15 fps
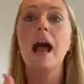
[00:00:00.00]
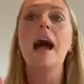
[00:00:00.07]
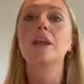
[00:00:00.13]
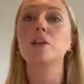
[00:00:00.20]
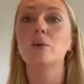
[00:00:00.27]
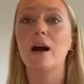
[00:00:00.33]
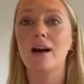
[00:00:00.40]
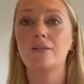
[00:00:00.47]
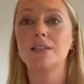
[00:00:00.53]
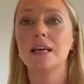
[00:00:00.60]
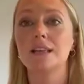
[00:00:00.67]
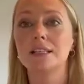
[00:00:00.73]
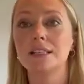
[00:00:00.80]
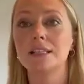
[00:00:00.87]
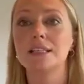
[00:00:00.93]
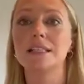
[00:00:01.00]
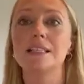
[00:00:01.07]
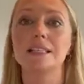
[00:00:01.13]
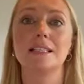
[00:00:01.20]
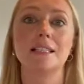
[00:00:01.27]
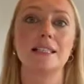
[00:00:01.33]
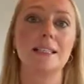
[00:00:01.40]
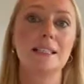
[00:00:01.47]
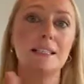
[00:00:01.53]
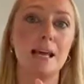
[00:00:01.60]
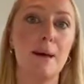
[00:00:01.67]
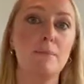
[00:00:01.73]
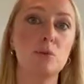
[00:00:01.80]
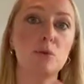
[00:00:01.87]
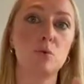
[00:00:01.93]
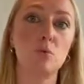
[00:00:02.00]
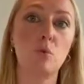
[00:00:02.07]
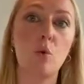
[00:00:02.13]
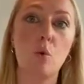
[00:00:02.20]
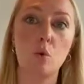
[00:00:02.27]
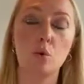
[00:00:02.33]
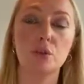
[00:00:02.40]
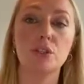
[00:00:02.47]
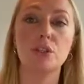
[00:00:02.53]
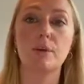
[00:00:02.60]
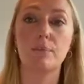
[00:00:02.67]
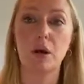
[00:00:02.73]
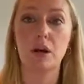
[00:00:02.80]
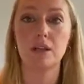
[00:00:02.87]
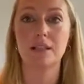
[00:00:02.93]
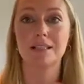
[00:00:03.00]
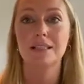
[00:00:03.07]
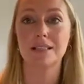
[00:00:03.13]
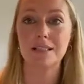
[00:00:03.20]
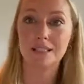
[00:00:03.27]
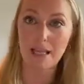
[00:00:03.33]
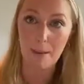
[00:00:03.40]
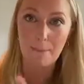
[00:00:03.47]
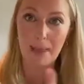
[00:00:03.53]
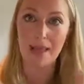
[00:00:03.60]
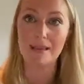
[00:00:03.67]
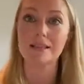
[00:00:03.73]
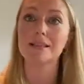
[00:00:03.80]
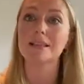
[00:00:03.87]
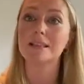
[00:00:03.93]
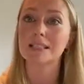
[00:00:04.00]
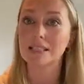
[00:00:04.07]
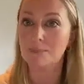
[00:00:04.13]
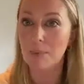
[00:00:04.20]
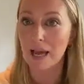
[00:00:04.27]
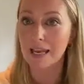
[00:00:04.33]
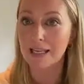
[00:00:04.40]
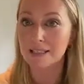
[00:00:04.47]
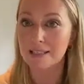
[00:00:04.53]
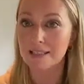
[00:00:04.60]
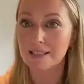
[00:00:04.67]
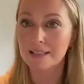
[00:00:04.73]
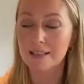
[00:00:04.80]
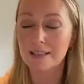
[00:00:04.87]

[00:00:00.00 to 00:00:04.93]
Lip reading: and you have a tendency to step towards the person, to step into the space.